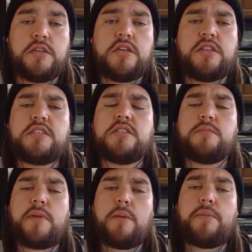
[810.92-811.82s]
This is
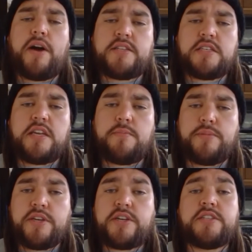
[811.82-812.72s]
about pausing it
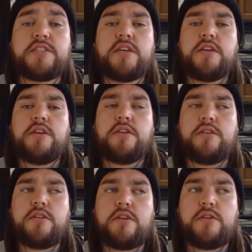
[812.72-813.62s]
because
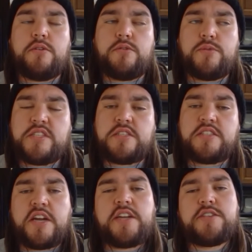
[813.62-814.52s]
recent
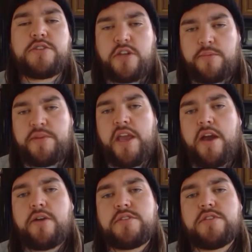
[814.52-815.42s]
studies are coming
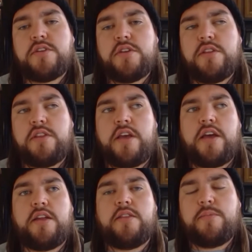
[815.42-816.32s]
out
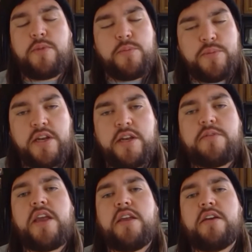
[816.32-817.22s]
that the morbidity
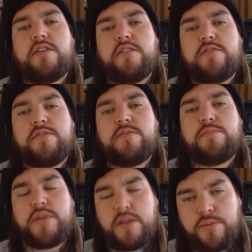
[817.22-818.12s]
rate of
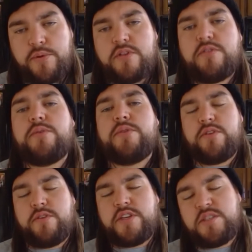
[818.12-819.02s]
people when
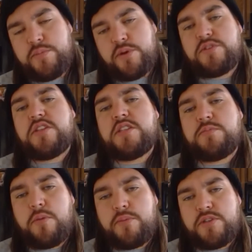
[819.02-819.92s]
they're exposed to the
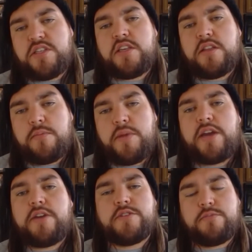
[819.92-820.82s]
small particulate
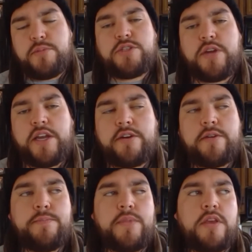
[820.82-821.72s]
matter is much greater.